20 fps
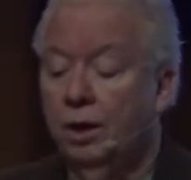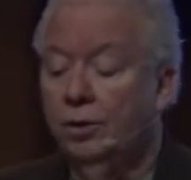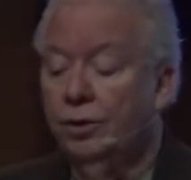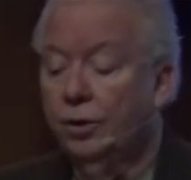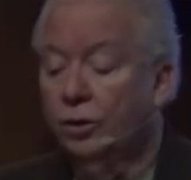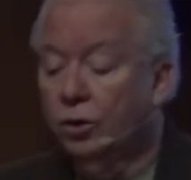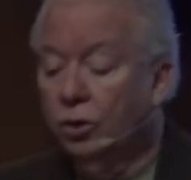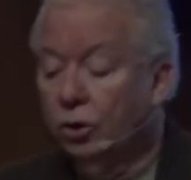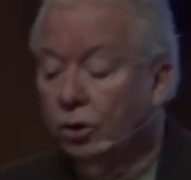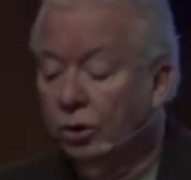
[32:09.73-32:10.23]

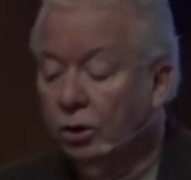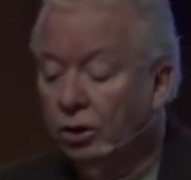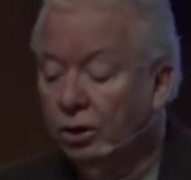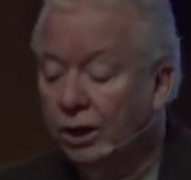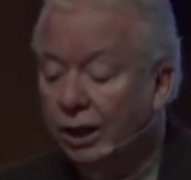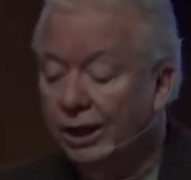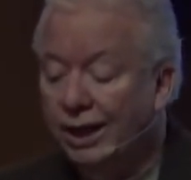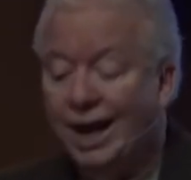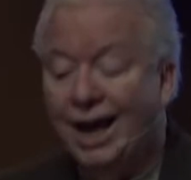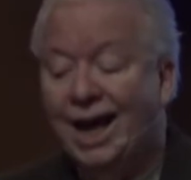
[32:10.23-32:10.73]
The colonel
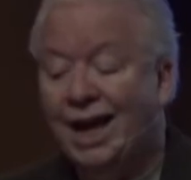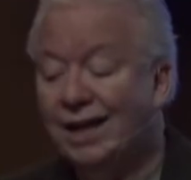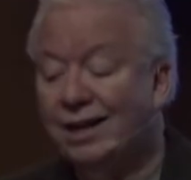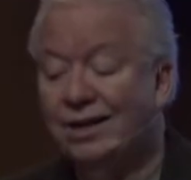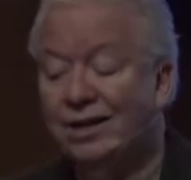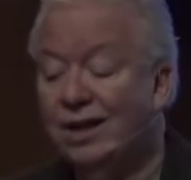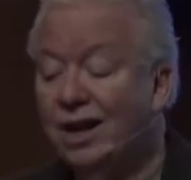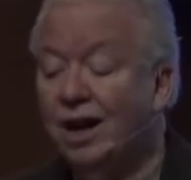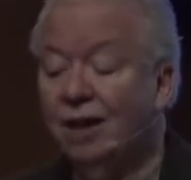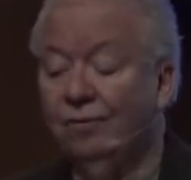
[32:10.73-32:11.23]
had had
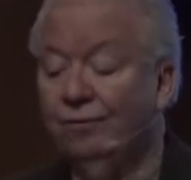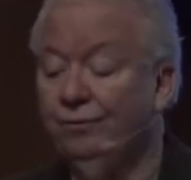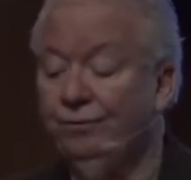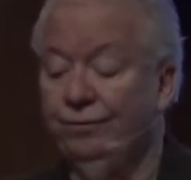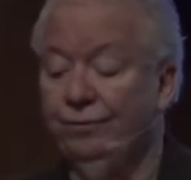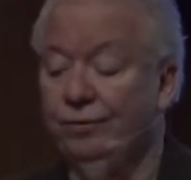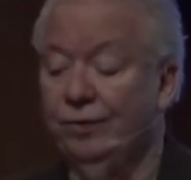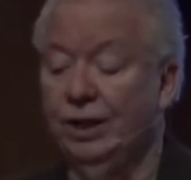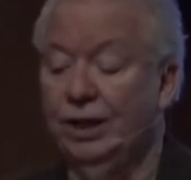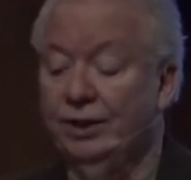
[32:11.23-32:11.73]
enough
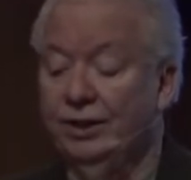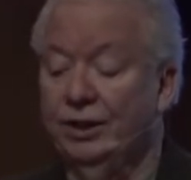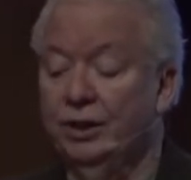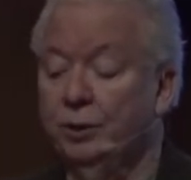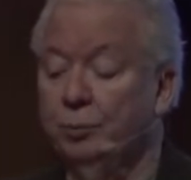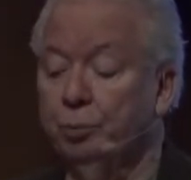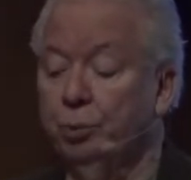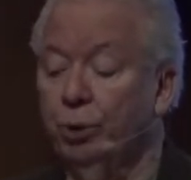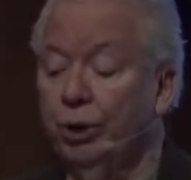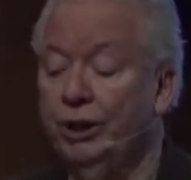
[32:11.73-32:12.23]
at
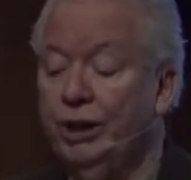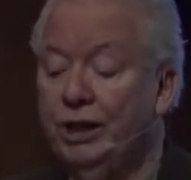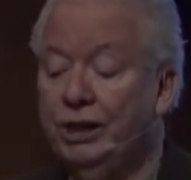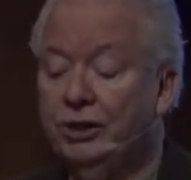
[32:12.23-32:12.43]
this point.